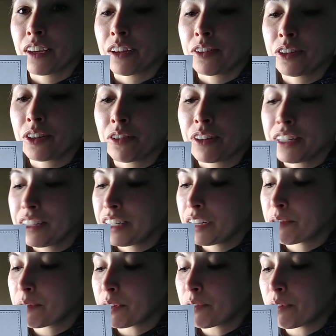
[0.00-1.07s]
So let's think
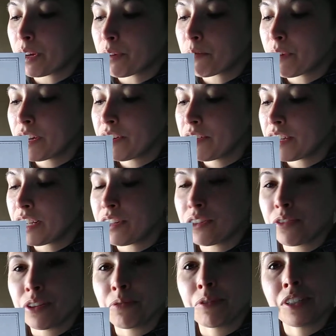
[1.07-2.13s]
real quick. What did they
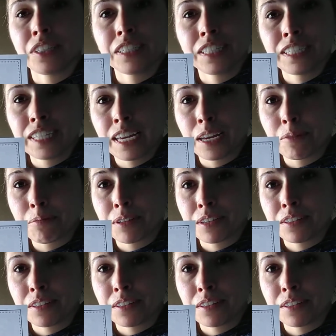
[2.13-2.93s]
do that was the same?